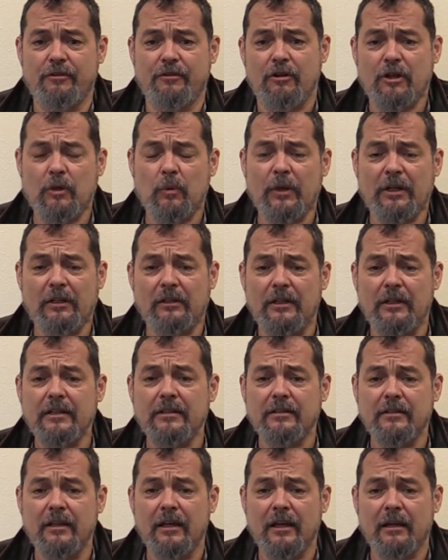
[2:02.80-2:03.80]
very quickly.
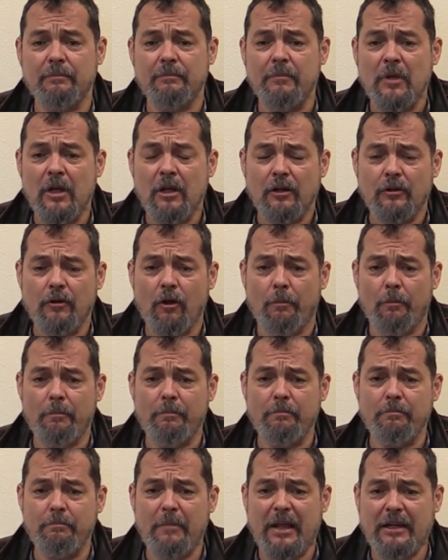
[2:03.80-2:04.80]
There are
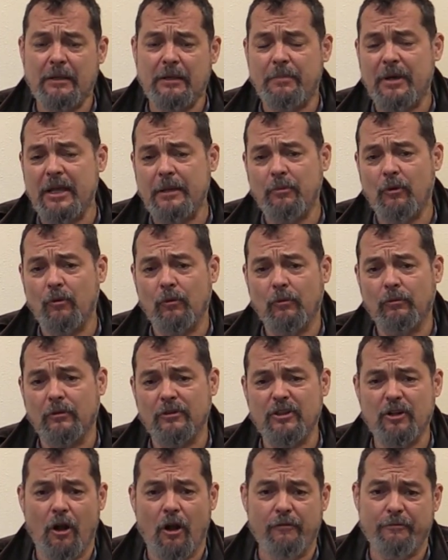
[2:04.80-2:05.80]
not many people,
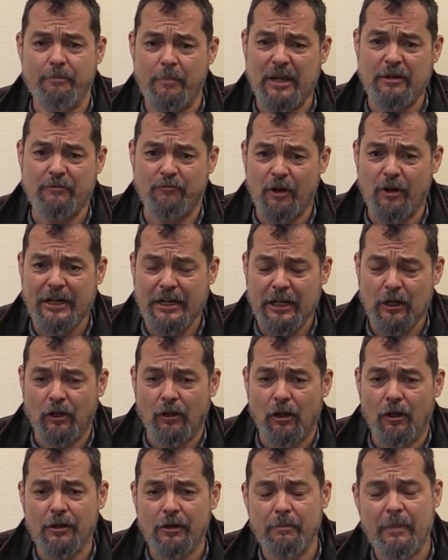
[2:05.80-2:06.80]
you know, I've been reading a
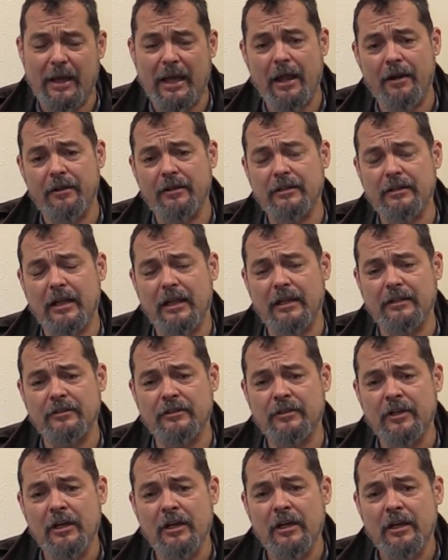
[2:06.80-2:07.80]
lot about it
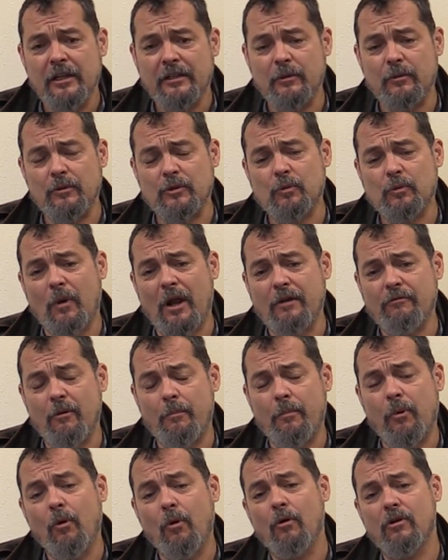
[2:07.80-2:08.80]
and there was one
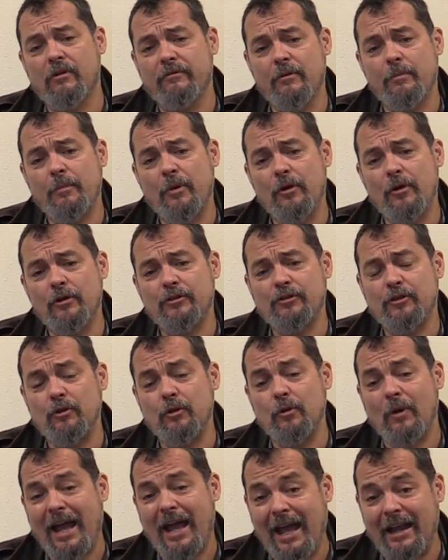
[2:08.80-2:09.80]
report of a person
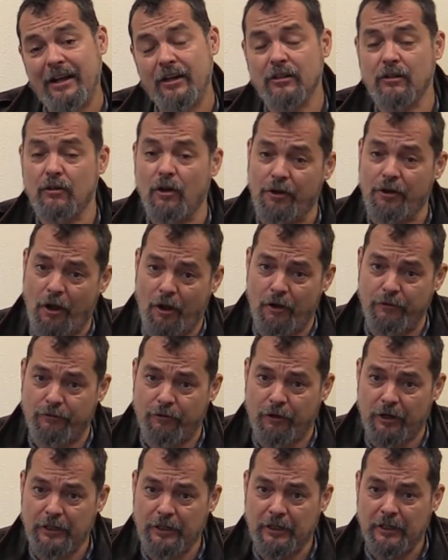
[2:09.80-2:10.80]
who had it, got
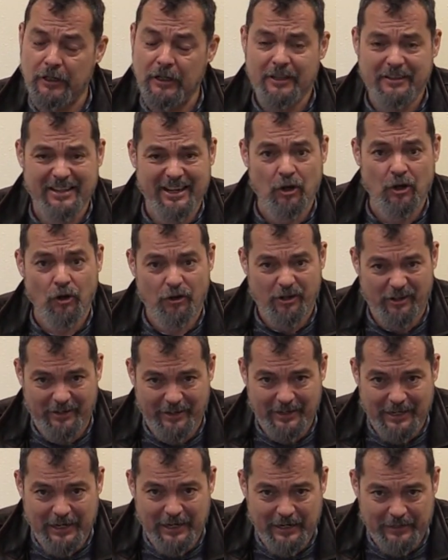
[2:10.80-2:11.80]
over it, then got it
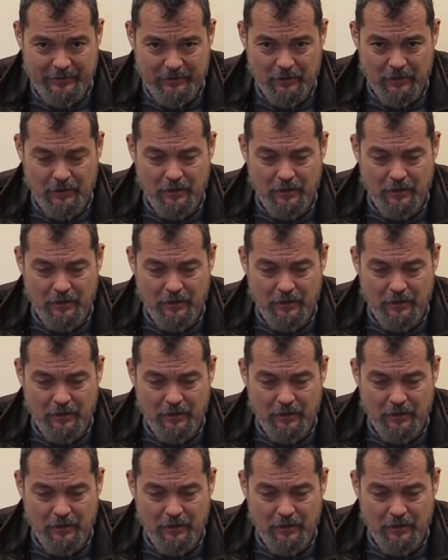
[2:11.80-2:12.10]
again.